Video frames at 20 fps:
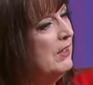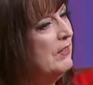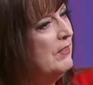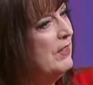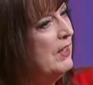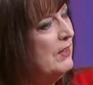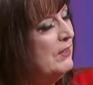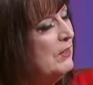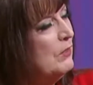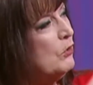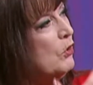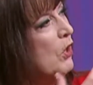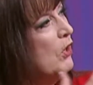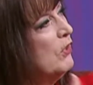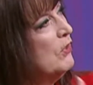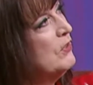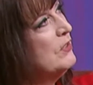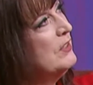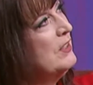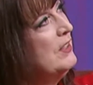Then the
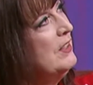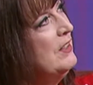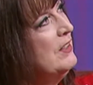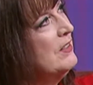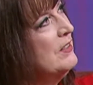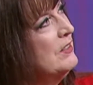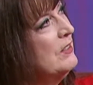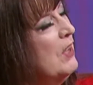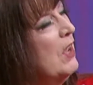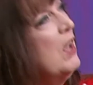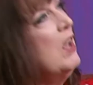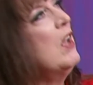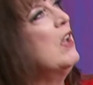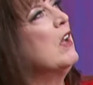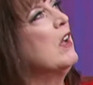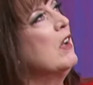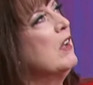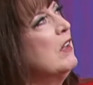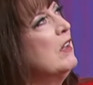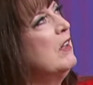daughter sees,
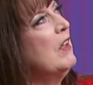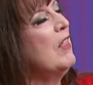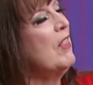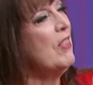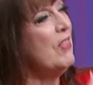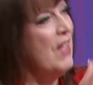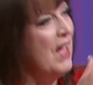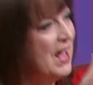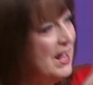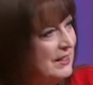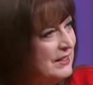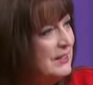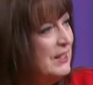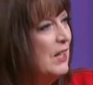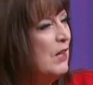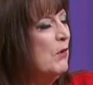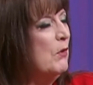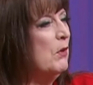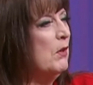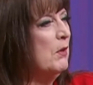that's
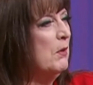how